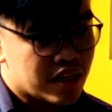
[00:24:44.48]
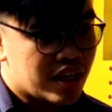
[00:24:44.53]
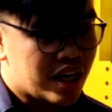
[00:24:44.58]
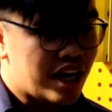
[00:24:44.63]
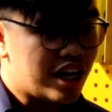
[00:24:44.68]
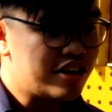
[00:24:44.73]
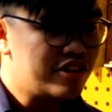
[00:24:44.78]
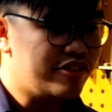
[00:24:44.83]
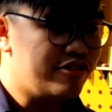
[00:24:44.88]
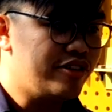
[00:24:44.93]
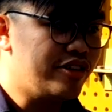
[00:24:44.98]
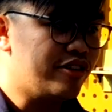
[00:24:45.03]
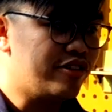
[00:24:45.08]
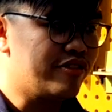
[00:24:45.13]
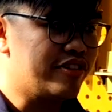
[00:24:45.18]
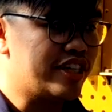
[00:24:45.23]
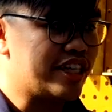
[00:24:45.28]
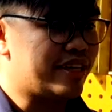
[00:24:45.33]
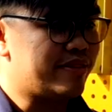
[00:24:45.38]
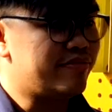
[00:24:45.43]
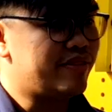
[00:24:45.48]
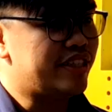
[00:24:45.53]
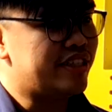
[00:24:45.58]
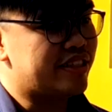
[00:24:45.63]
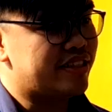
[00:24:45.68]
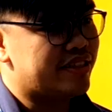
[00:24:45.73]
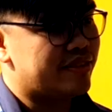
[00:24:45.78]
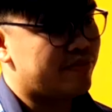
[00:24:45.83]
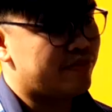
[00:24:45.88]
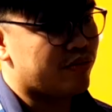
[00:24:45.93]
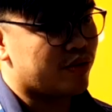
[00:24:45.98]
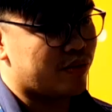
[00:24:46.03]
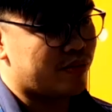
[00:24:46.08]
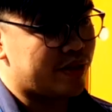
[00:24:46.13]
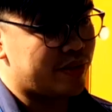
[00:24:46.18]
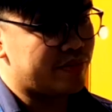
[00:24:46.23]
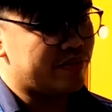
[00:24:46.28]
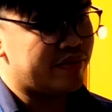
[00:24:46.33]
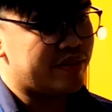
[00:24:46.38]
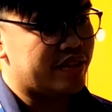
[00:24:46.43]
How did we overcome these
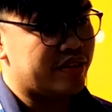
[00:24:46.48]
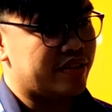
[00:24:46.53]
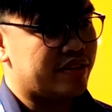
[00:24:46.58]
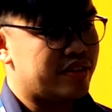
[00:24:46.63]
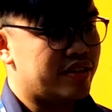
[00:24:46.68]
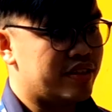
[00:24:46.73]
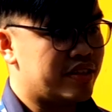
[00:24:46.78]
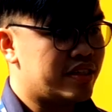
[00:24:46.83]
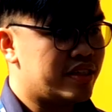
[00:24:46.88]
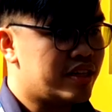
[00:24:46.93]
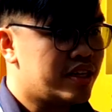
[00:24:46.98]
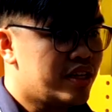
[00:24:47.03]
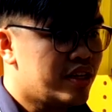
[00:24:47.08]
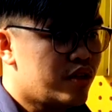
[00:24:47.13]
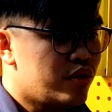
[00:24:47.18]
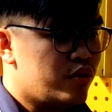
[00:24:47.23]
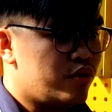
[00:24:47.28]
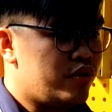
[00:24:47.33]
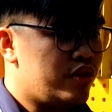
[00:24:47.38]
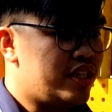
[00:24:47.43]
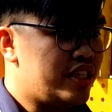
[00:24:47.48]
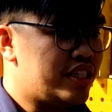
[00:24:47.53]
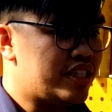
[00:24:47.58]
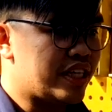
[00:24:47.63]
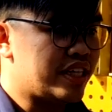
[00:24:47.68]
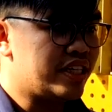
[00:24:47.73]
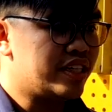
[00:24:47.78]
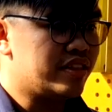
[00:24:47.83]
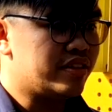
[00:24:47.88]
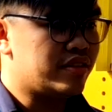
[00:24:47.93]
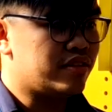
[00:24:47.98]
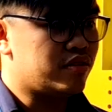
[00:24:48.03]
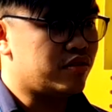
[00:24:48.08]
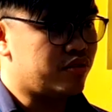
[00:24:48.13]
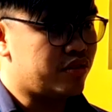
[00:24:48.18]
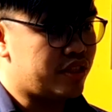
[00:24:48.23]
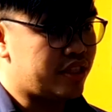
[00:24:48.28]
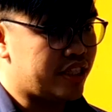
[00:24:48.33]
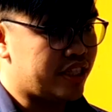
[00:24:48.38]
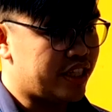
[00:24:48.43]
problems? We decided to
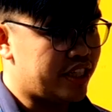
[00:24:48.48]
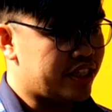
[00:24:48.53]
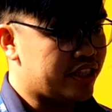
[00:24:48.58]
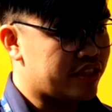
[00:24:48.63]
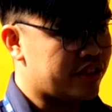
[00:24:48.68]
change